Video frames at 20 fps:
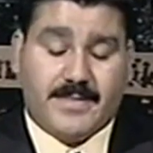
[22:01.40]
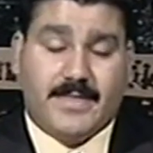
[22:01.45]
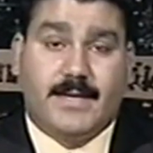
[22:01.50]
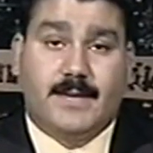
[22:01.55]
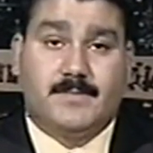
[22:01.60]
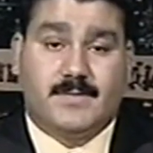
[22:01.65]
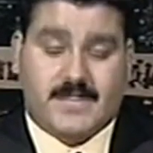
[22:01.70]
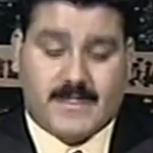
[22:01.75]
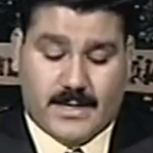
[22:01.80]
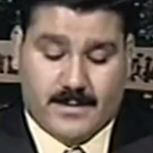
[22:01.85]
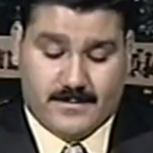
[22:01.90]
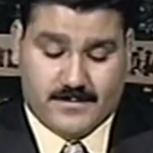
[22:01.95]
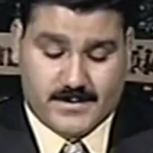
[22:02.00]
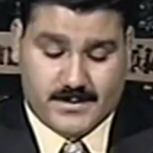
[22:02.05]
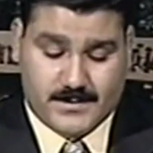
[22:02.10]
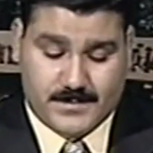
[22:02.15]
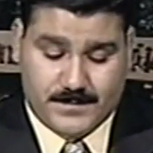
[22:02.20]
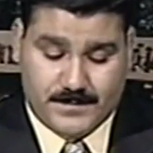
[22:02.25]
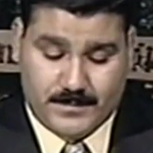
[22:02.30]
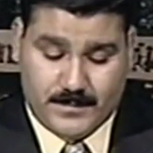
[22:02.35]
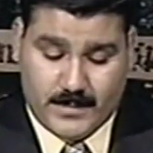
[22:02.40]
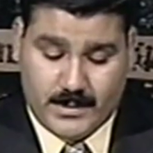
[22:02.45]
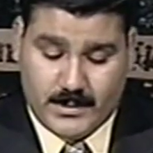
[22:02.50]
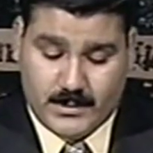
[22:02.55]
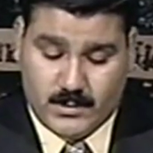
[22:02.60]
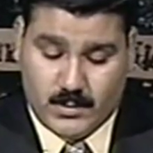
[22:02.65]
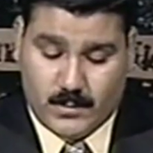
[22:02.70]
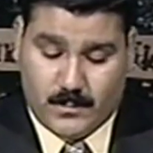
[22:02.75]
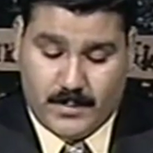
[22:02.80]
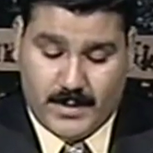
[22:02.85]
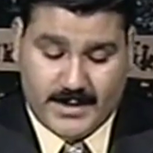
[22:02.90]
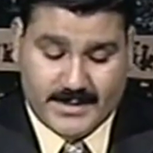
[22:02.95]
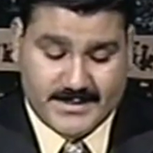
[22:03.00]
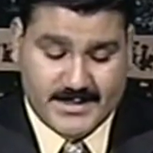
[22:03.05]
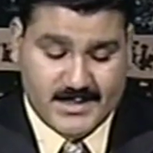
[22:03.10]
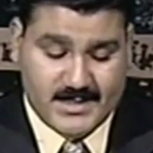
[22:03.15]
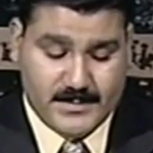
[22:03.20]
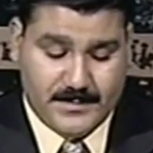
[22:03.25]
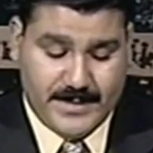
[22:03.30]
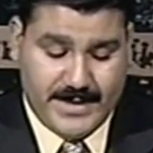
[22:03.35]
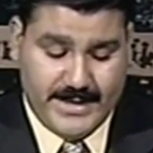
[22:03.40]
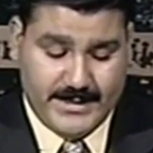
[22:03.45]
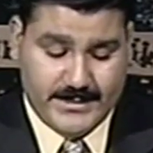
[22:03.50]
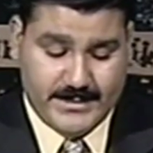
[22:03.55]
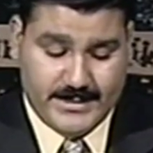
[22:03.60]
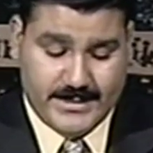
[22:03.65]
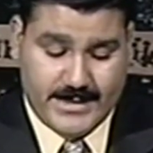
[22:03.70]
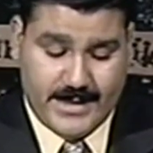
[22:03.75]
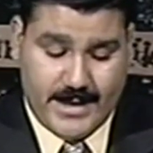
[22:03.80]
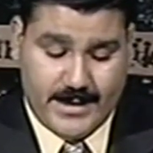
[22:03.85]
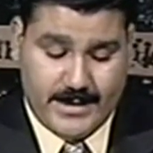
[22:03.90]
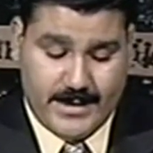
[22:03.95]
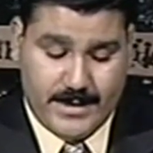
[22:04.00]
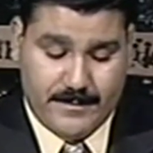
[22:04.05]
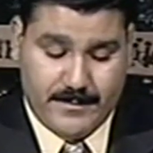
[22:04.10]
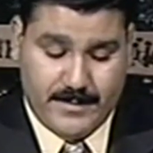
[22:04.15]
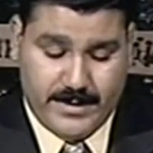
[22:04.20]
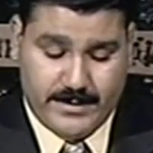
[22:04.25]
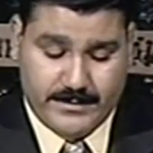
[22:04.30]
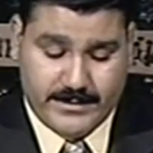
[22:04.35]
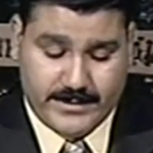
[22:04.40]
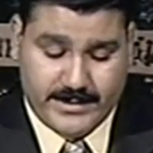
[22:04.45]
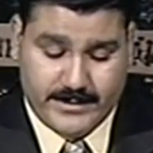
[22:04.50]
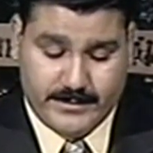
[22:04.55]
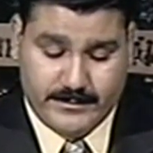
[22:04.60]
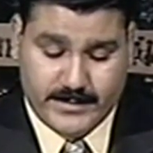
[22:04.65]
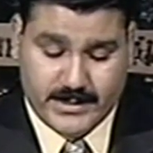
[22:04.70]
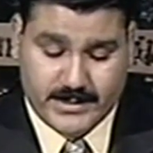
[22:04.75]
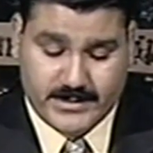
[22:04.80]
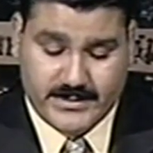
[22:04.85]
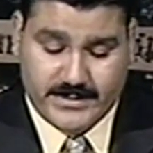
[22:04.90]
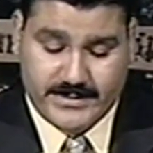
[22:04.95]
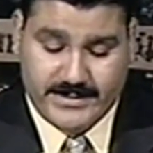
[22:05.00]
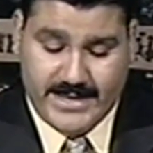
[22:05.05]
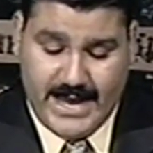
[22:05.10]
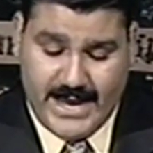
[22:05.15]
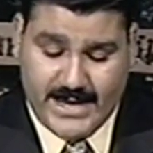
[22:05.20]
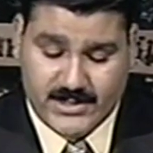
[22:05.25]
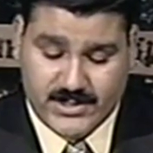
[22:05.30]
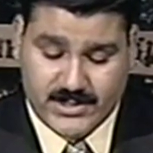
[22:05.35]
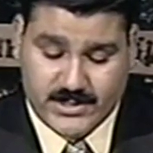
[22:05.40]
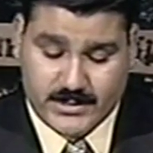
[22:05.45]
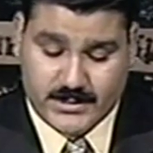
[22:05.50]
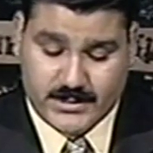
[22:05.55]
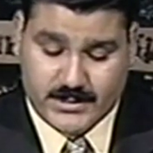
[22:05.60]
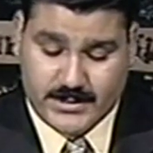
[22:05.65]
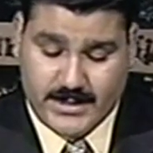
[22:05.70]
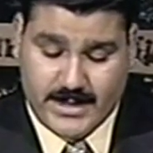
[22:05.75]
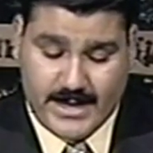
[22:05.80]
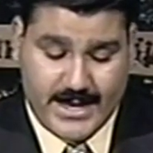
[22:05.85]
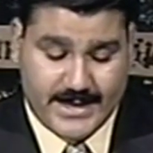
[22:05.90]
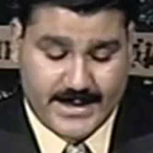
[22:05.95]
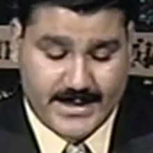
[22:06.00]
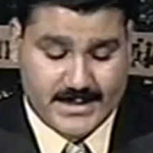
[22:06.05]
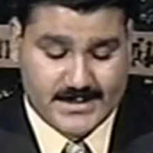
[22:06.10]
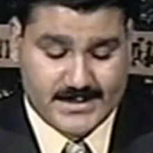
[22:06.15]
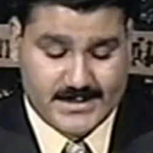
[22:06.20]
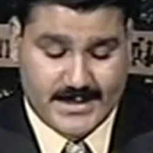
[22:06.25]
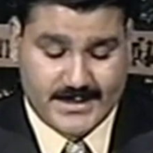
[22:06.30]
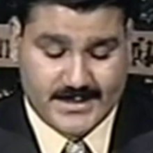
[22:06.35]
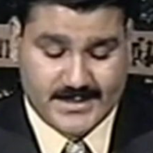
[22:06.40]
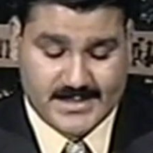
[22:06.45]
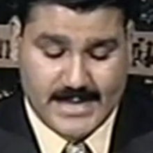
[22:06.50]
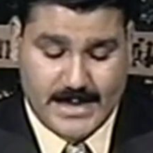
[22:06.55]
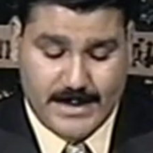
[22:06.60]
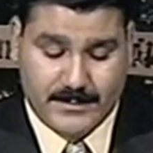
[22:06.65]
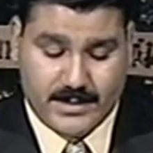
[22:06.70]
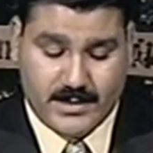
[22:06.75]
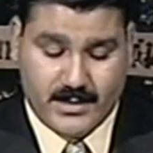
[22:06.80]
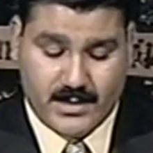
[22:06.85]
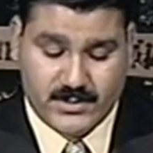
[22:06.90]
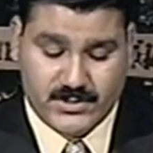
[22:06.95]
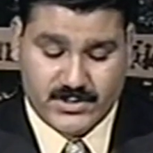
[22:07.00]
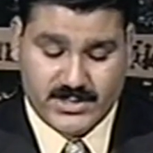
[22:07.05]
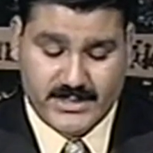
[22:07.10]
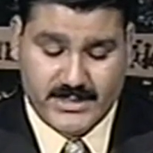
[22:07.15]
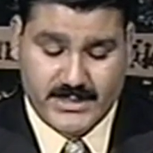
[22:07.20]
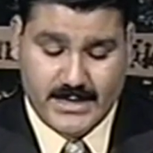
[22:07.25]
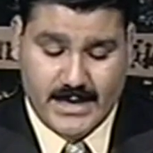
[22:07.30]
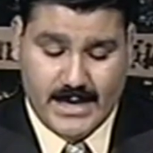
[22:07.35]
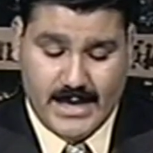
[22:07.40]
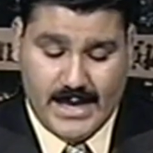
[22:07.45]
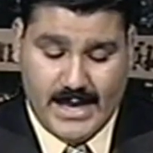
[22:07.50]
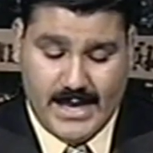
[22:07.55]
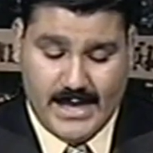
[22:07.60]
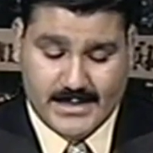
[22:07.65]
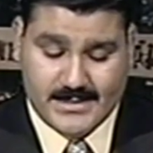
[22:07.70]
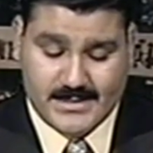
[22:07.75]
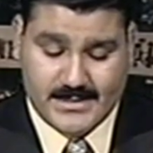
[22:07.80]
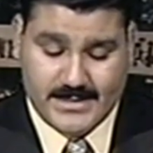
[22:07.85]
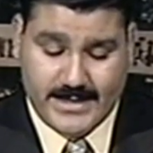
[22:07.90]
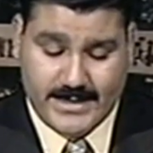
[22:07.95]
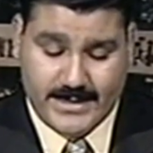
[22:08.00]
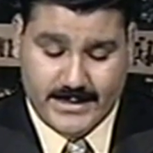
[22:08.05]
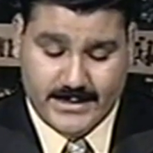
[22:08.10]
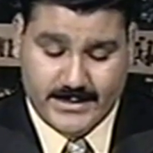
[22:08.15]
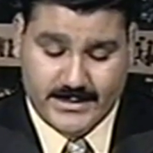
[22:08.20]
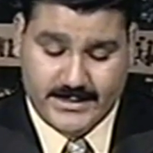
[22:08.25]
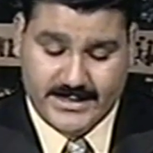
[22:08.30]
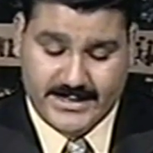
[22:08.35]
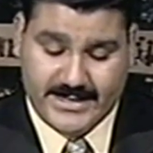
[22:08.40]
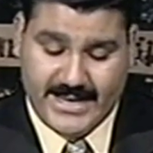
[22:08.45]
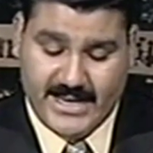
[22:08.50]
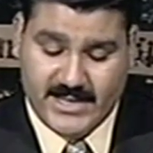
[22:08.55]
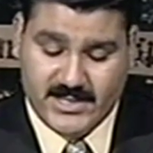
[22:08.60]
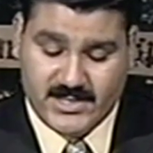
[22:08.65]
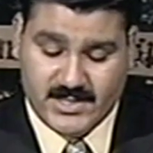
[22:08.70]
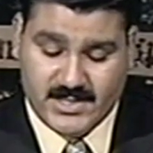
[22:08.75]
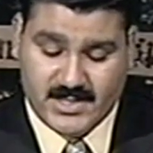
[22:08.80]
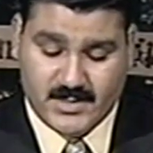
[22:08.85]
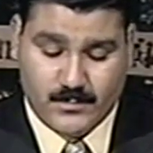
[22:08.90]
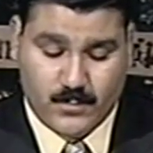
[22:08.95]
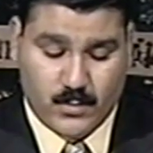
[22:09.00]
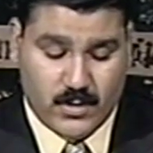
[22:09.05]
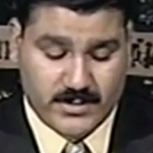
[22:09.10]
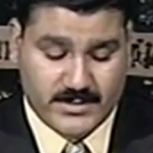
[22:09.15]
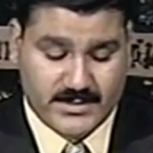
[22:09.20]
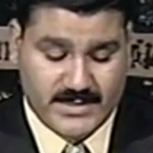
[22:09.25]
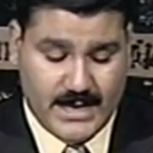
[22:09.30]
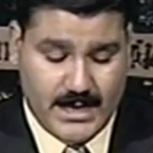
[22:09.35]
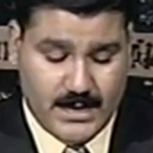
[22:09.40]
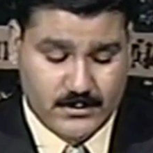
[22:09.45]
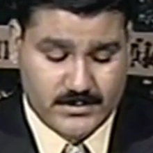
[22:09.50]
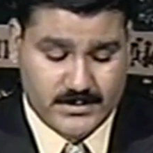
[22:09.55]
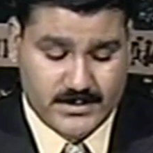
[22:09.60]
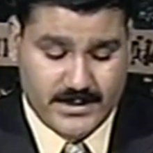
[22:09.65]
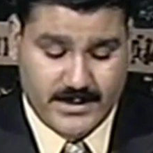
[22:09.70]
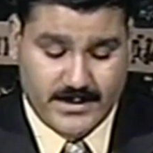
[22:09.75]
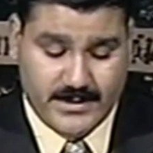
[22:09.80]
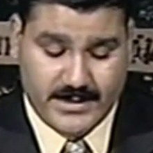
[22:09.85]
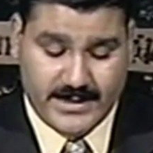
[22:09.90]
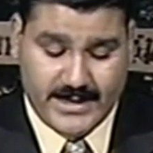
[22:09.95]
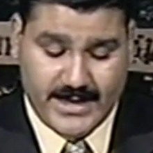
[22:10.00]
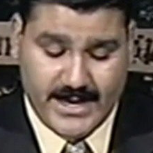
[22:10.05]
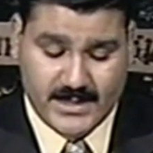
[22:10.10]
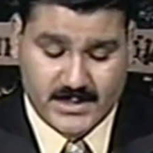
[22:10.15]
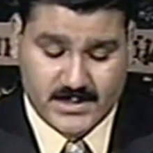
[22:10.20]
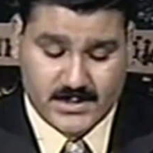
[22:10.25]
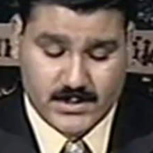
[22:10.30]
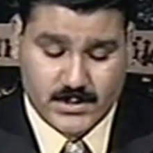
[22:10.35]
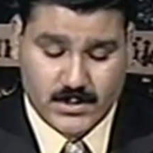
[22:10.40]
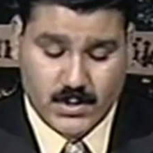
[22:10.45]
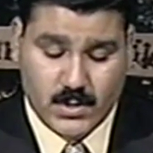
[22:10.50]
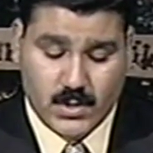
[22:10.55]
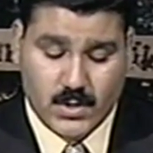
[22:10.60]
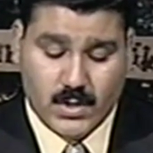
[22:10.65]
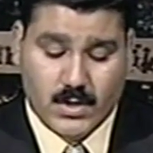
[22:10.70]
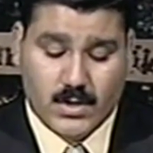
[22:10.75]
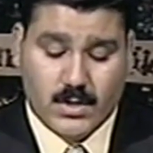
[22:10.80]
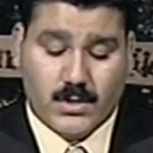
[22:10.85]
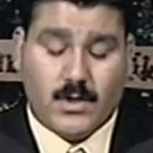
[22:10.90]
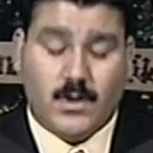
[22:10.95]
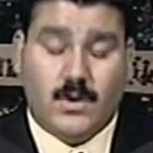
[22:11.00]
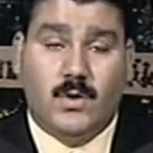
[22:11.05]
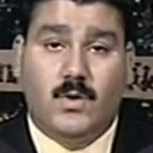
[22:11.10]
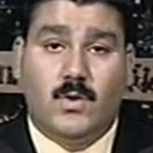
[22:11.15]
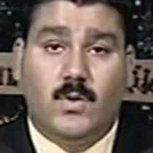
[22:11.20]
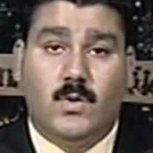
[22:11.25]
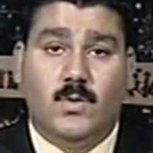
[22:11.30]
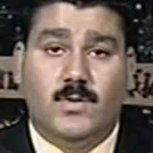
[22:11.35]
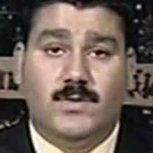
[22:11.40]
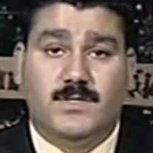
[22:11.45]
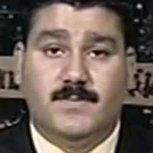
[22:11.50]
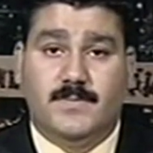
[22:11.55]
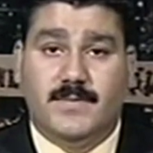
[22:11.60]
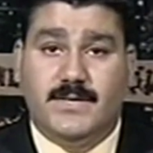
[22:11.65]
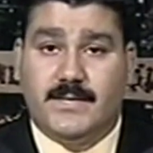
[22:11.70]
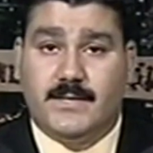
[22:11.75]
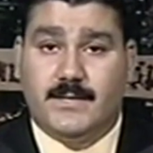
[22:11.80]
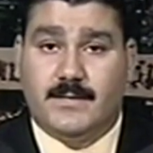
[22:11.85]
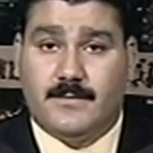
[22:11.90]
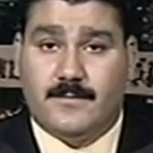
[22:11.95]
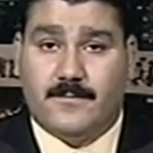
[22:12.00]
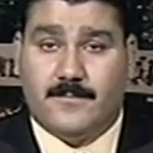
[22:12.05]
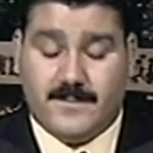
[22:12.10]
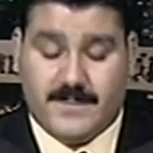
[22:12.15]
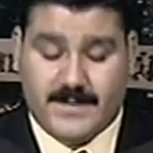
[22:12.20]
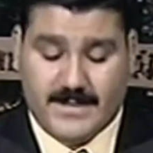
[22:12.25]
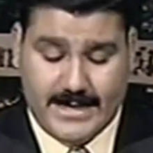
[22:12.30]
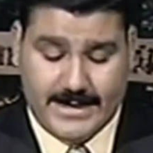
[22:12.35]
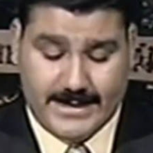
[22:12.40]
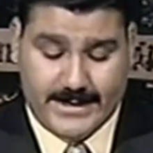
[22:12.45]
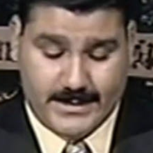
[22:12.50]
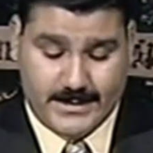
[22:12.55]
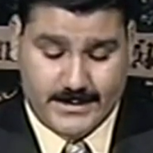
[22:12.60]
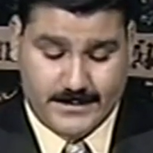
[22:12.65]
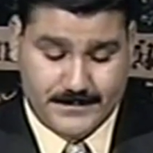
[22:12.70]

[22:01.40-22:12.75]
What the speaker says: themselves to participate in an American military action against an Islamic country, as the indications point out in the case who is being phonetic.